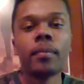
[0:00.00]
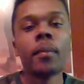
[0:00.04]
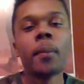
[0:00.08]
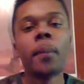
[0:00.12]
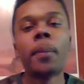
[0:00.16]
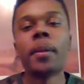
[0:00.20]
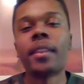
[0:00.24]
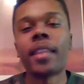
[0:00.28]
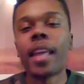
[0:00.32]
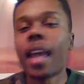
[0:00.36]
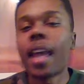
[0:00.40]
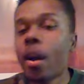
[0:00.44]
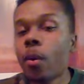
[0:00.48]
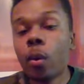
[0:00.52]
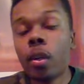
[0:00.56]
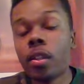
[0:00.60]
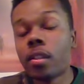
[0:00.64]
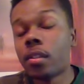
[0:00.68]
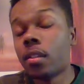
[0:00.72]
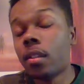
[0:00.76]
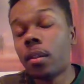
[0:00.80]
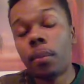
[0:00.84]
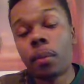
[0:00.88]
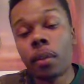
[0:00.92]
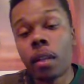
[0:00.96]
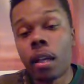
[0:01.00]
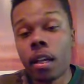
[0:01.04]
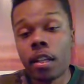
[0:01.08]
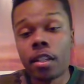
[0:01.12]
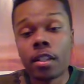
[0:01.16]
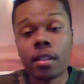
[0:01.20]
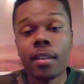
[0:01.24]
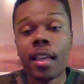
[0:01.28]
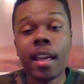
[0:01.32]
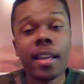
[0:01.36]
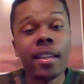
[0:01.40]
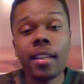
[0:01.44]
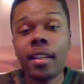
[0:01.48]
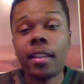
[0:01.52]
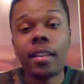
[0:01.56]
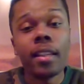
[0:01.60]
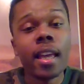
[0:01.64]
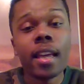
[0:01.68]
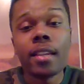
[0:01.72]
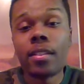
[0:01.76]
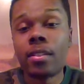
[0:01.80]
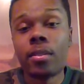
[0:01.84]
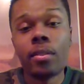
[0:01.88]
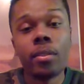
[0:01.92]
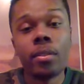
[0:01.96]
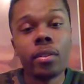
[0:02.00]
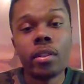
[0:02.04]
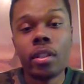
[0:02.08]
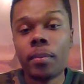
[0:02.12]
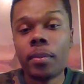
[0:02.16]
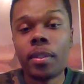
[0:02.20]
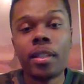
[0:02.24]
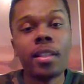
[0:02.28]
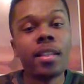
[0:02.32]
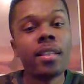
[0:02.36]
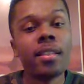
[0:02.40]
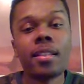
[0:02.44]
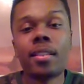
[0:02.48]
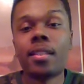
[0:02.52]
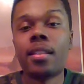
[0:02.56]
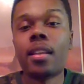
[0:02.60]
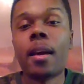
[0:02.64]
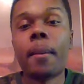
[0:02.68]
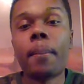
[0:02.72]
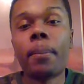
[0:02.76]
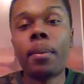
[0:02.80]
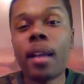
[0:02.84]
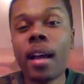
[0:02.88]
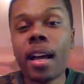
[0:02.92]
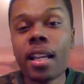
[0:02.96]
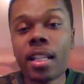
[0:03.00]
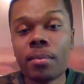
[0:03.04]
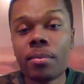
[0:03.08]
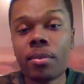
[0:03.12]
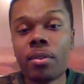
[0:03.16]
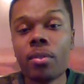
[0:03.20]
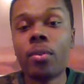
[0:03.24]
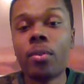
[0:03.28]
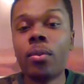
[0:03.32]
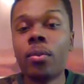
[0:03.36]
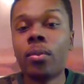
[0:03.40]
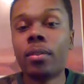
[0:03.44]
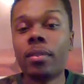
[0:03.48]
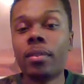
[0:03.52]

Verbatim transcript: But that wasn't a plausible. That didn't last too long because it's not plausible.